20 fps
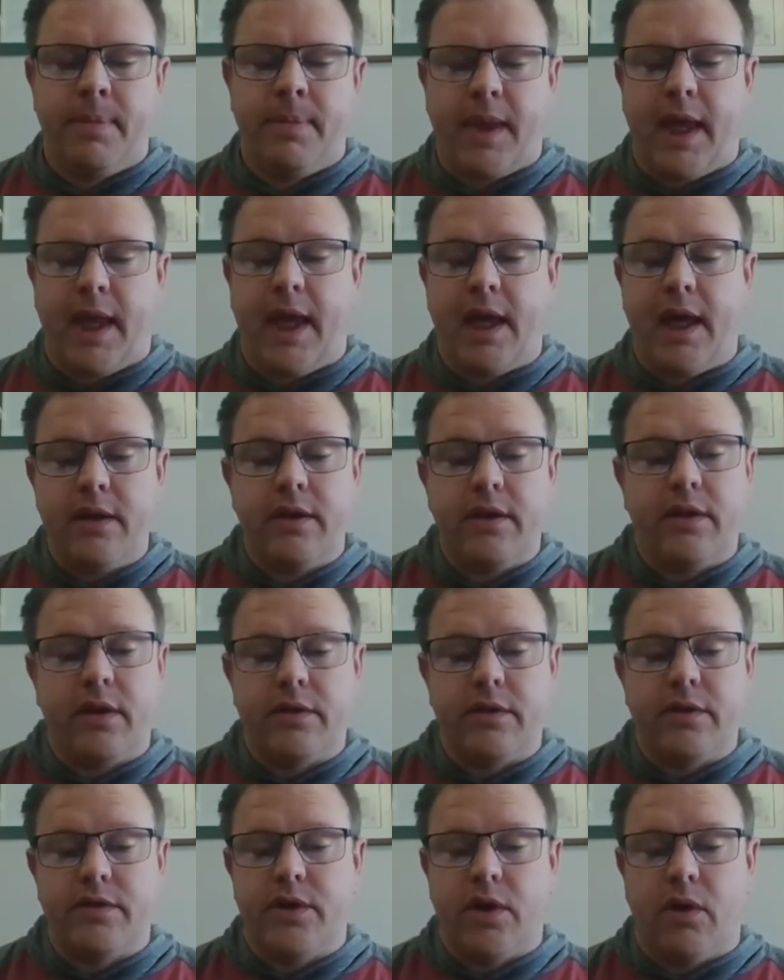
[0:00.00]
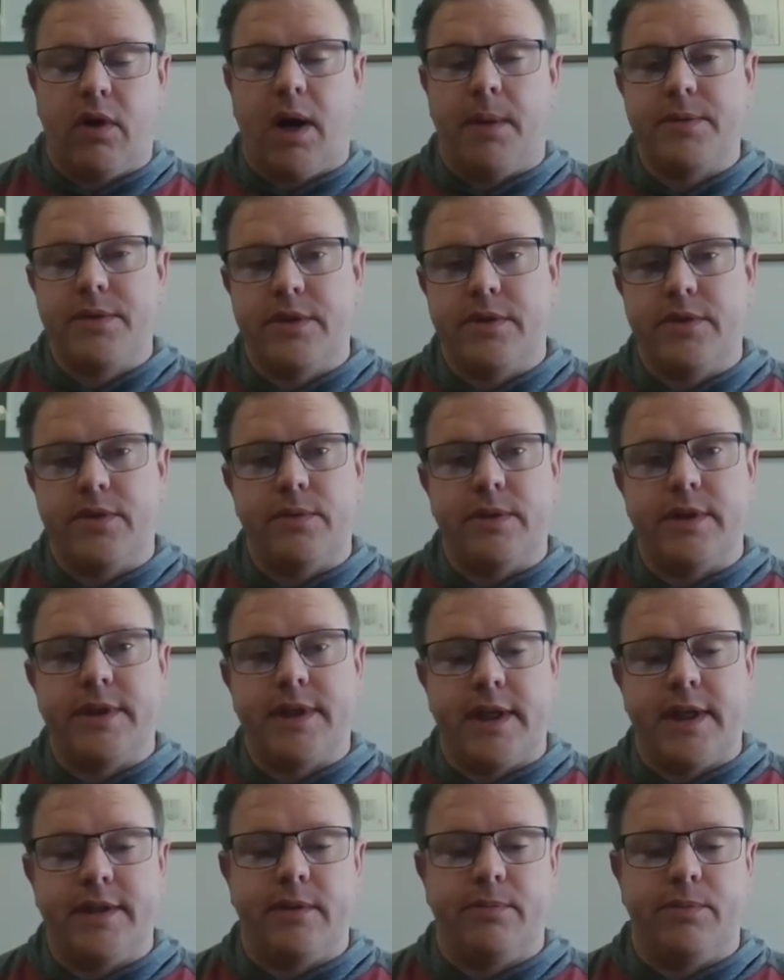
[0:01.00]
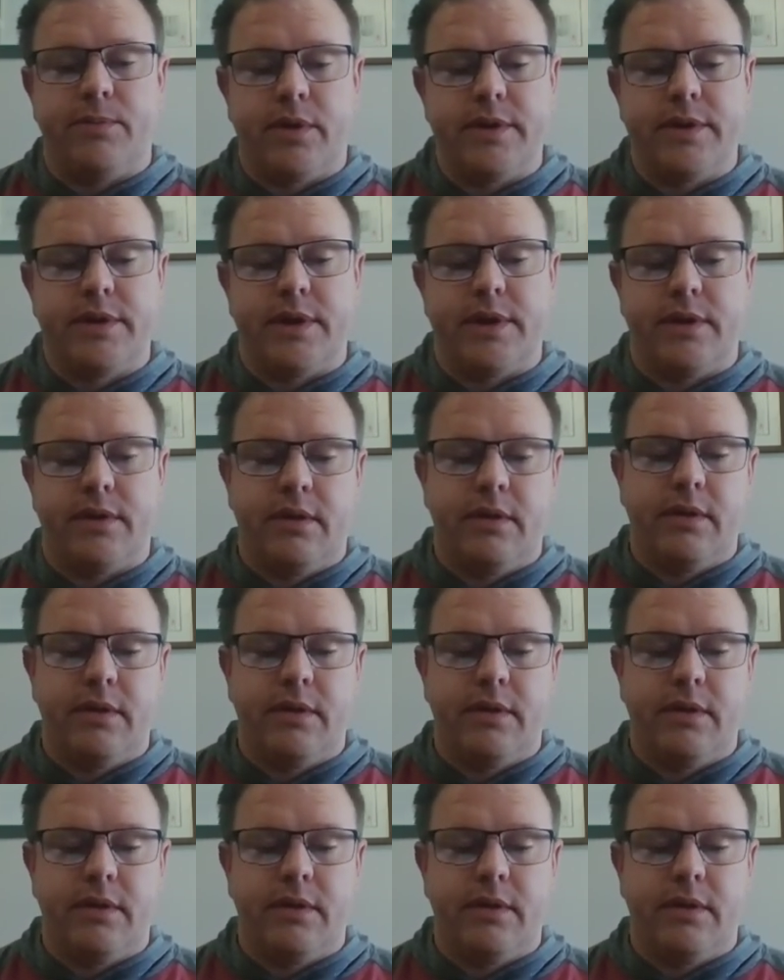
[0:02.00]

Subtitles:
And there is no option to attend in person.